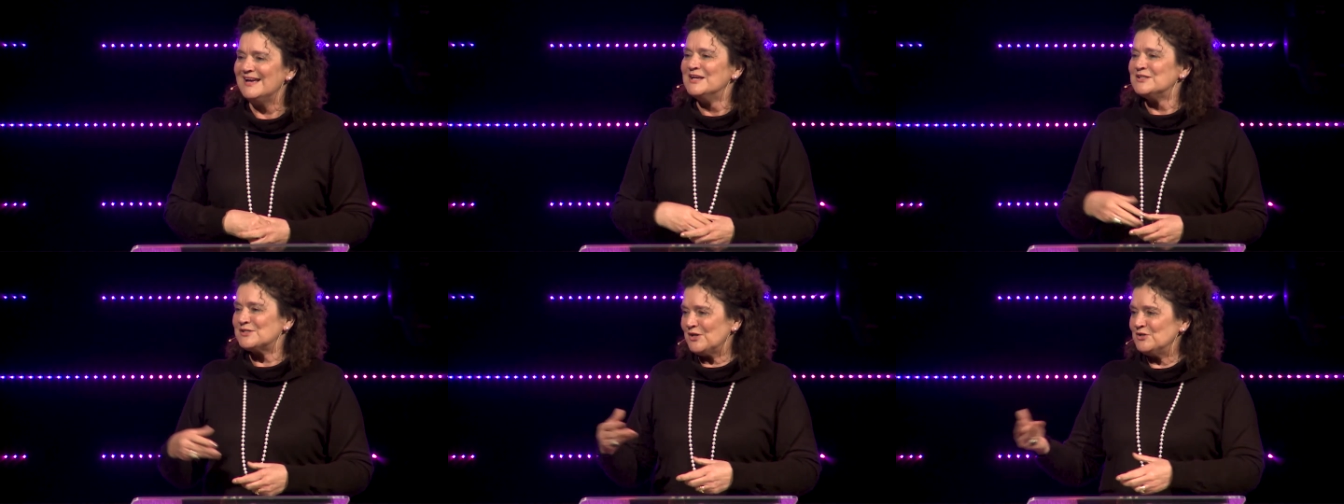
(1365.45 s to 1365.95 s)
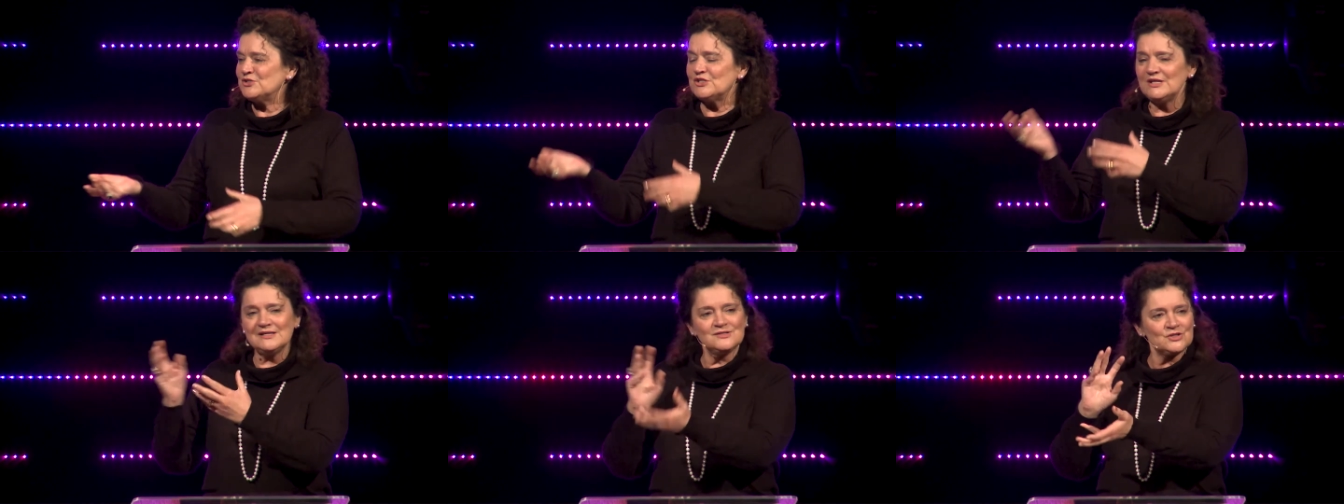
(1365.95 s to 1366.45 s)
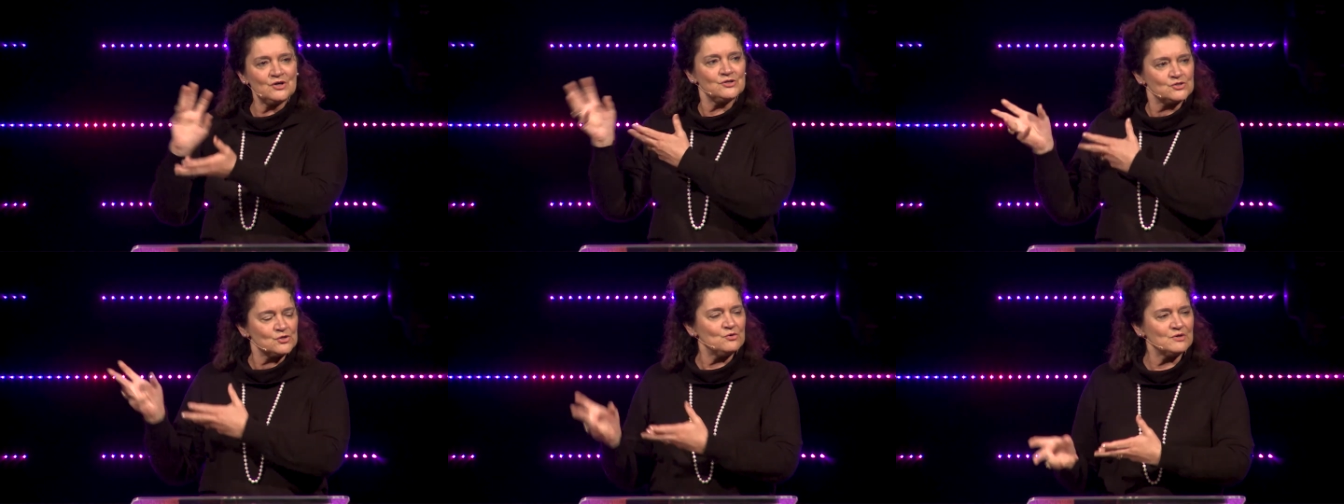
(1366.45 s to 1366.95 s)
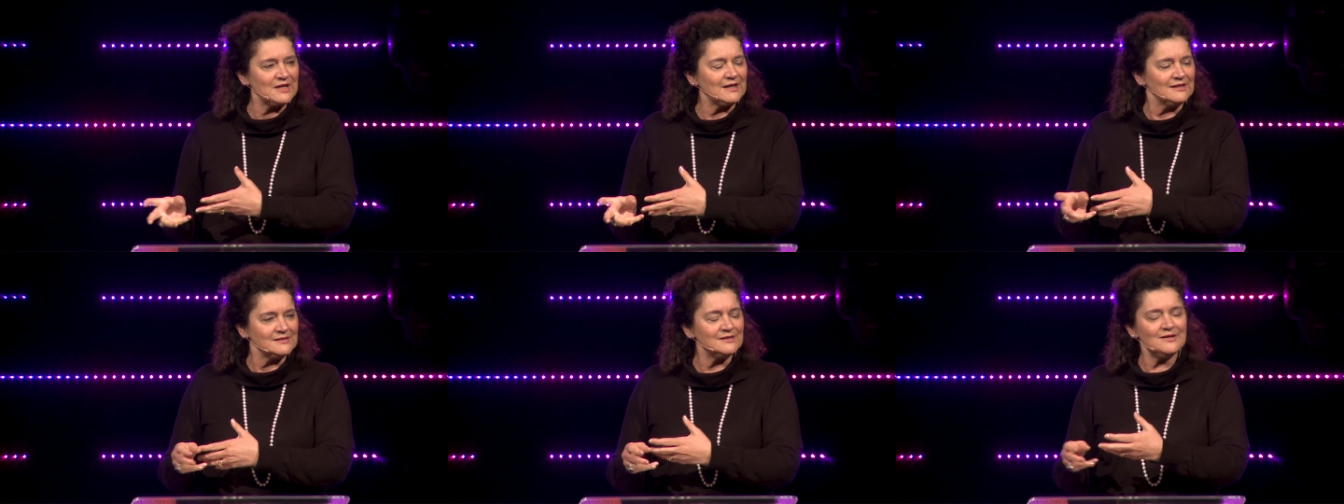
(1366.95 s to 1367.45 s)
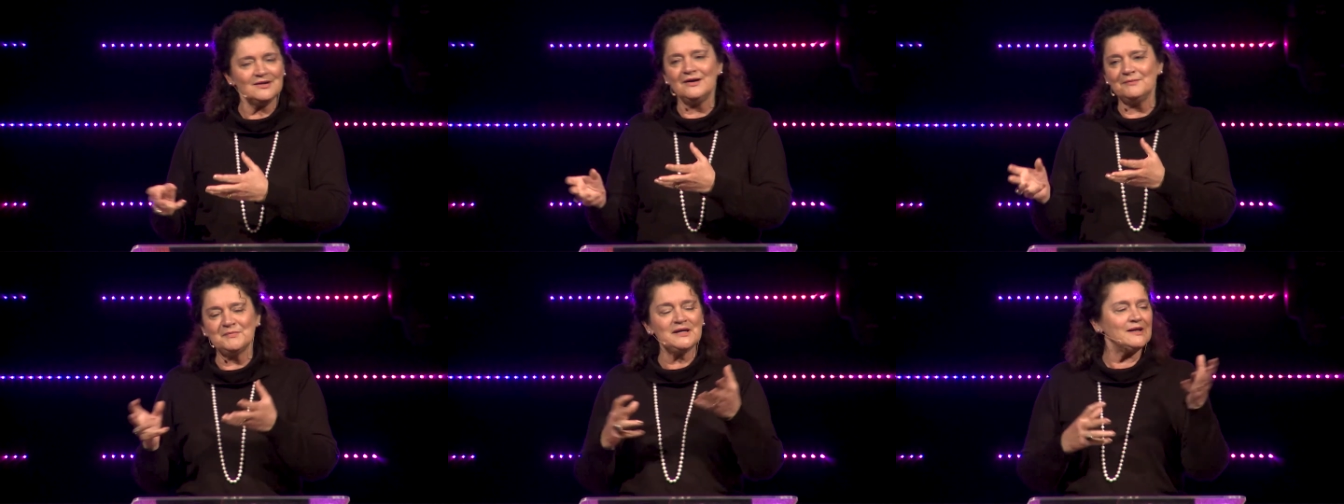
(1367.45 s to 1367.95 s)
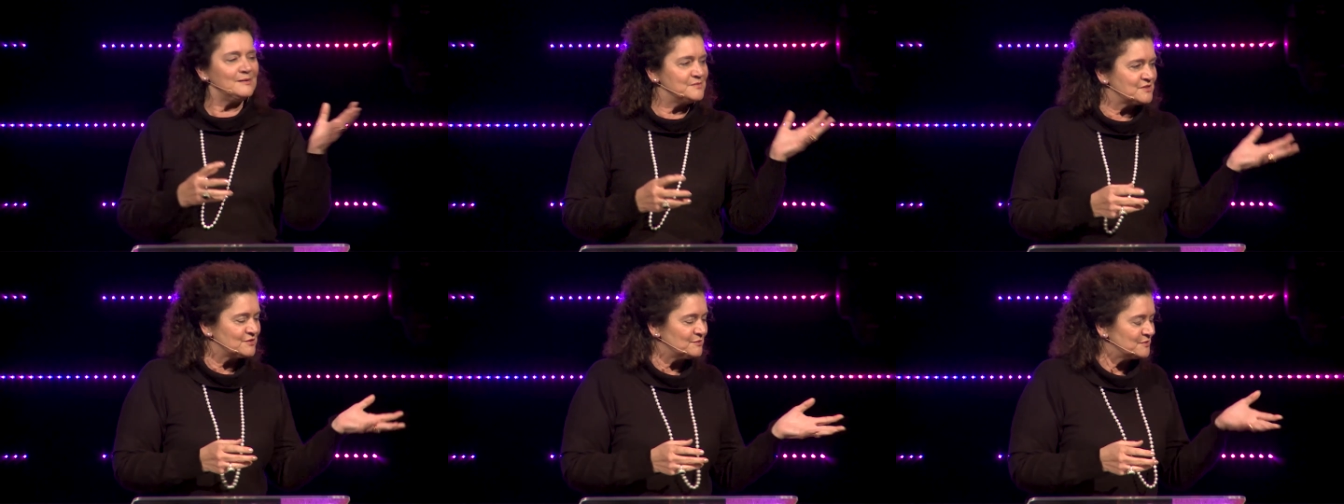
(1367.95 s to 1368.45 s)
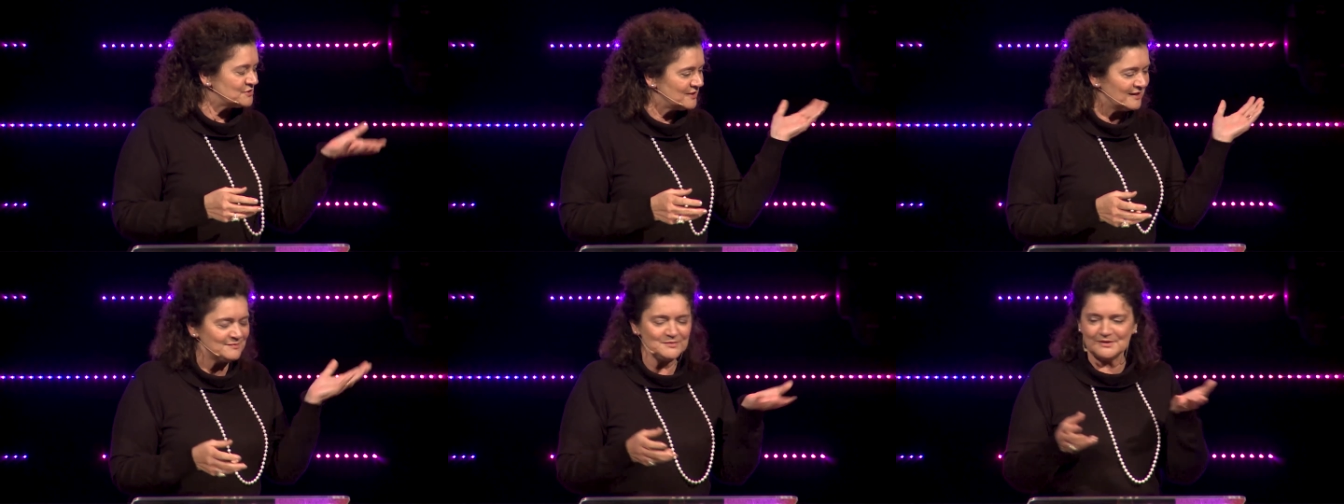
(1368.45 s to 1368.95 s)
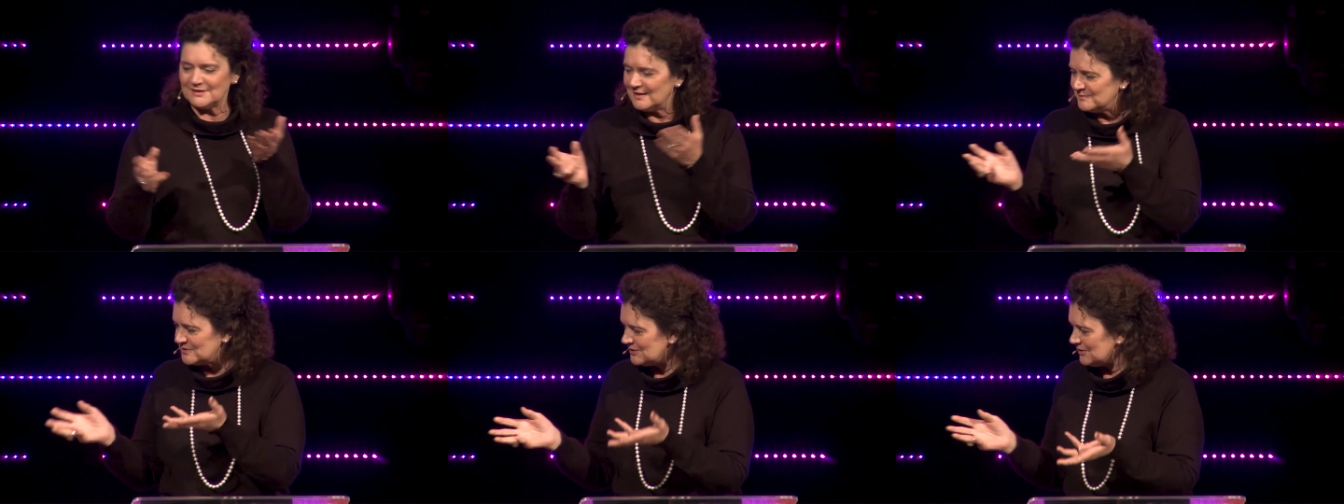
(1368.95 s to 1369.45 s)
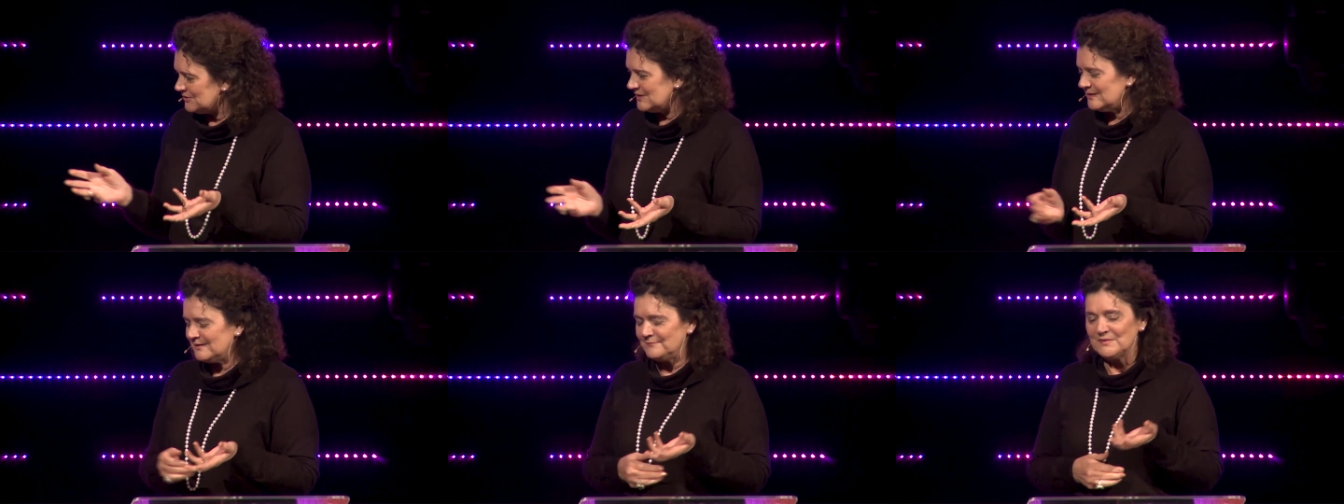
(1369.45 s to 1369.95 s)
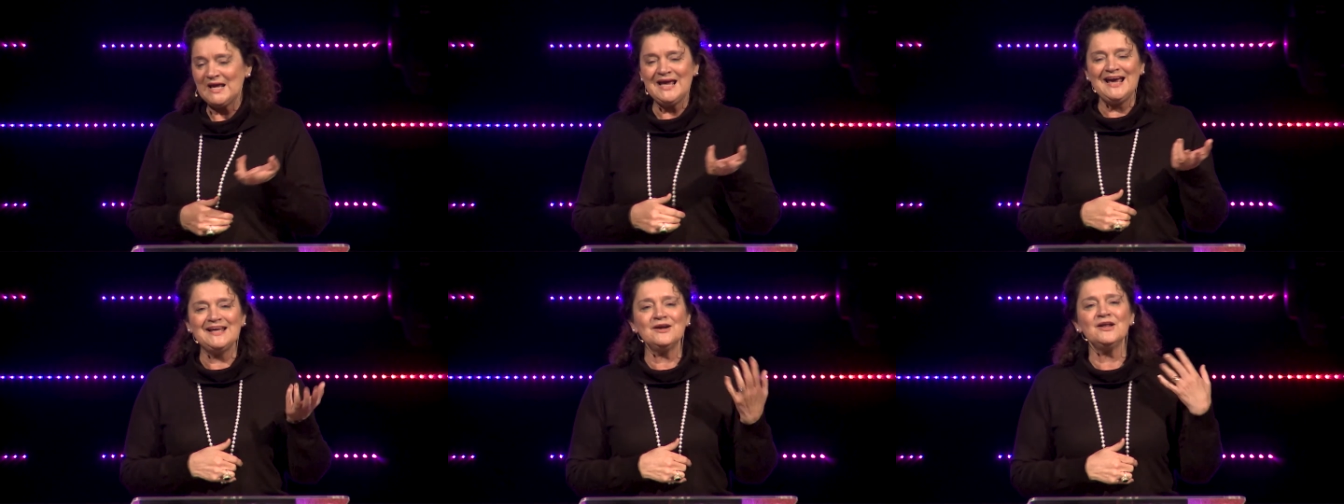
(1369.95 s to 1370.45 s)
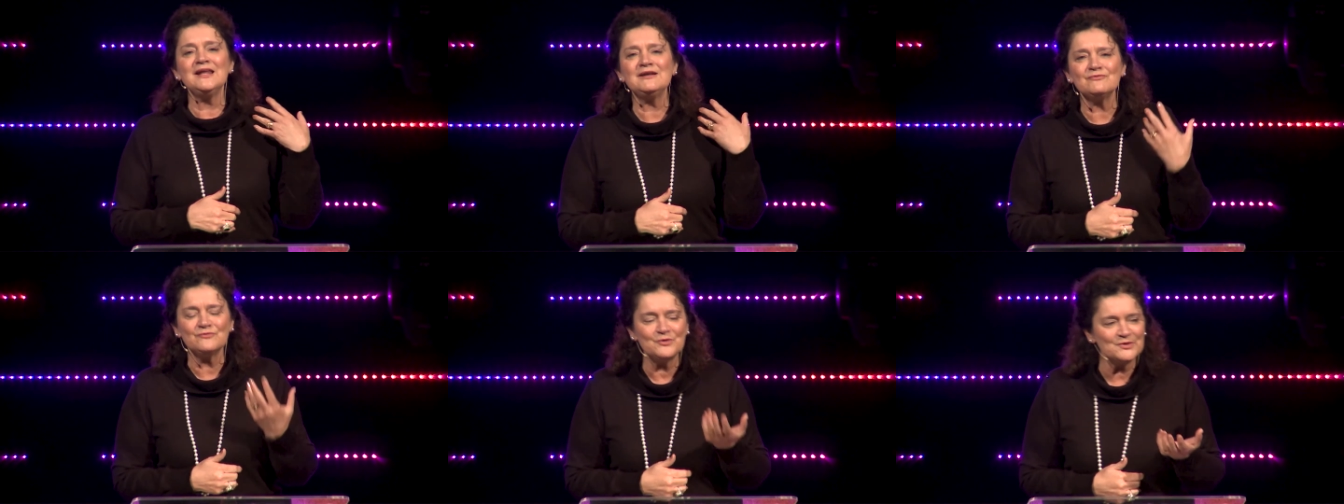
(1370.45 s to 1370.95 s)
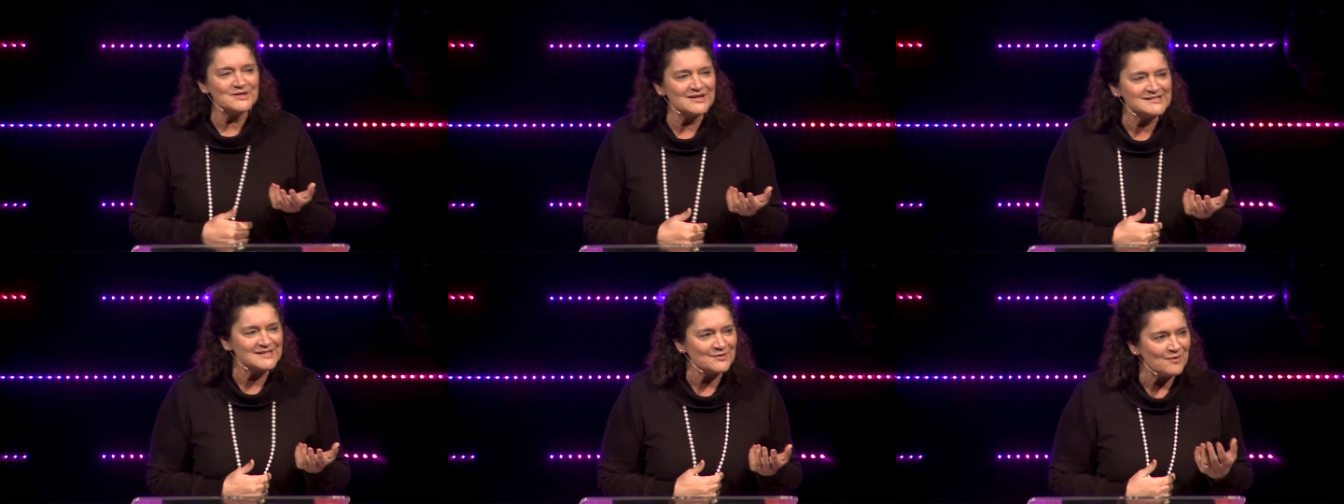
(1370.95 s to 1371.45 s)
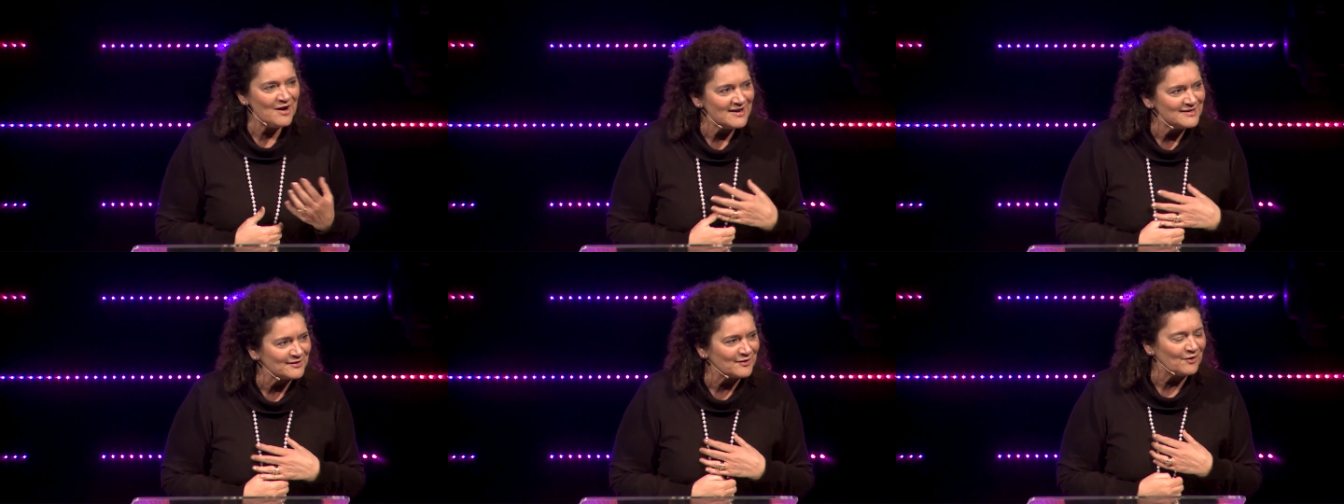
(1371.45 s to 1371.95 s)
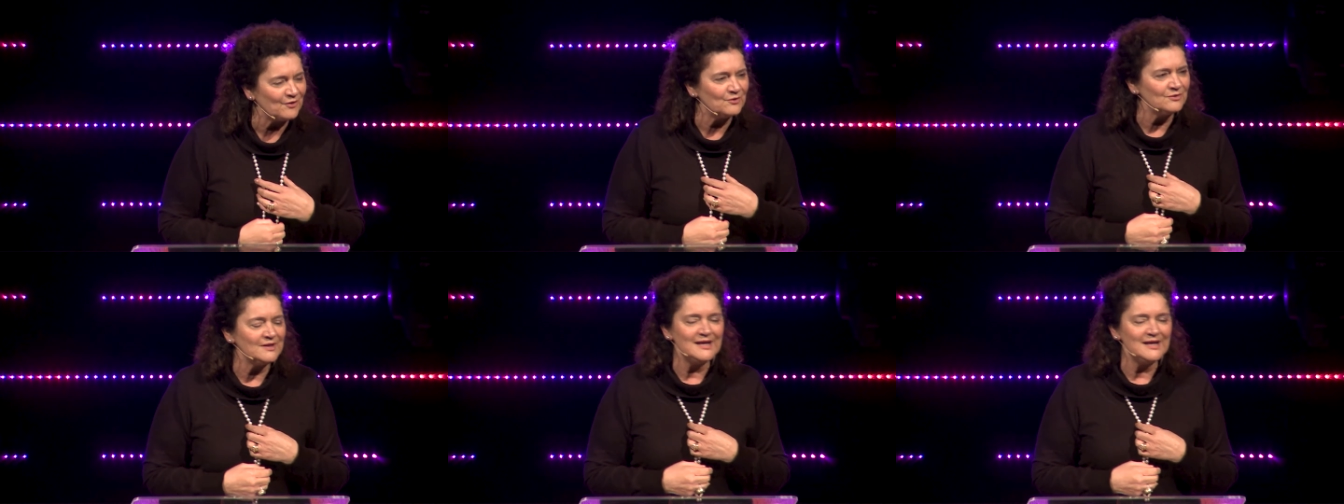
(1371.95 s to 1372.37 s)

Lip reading: So she and Dot are talking and, yeah, hi, my name is Dot. What's your name? My name's Nicole, la la. And I leant forward and I said, oh, hi, Nicole.